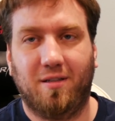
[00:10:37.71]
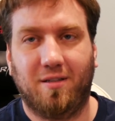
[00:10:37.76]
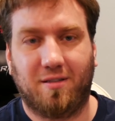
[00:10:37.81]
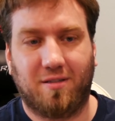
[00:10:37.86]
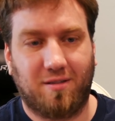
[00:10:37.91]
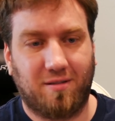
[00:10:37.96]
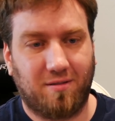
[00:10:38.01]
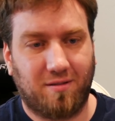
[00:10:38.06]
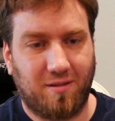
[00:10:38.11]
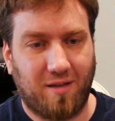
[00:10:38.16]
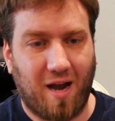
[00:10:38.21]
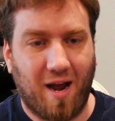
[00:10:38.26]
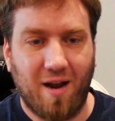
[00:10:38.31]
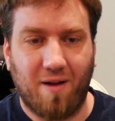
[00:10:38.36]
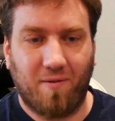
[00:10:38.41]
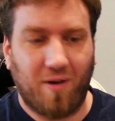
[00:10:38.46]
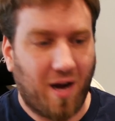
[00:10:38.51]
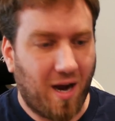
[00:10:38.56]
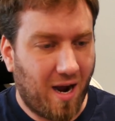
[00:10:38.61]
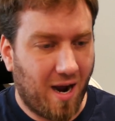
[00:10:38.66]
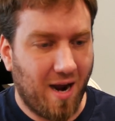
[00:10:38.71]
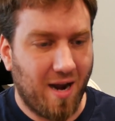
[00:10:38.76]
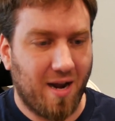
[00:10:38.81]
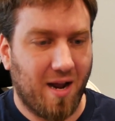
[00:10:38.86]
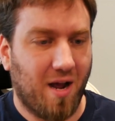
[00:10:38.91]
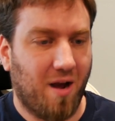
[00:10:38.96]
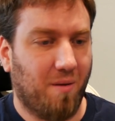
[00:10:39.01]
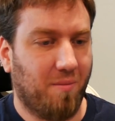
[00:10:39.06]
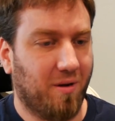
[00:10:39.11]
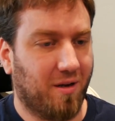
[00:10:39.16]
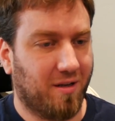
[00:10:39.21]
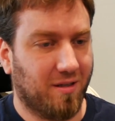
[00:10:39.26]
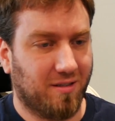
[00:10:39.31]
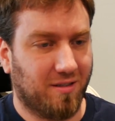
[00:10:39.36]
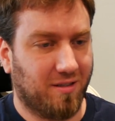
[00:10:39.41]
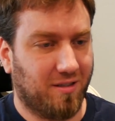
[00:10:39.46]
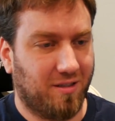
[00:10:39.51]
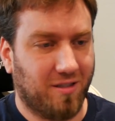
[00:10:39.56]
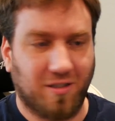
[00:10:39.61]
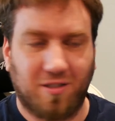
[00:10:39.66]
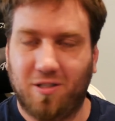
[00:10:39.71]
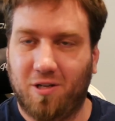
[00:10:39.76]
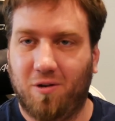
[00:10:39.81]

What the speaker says: It's kind of a high now because it's just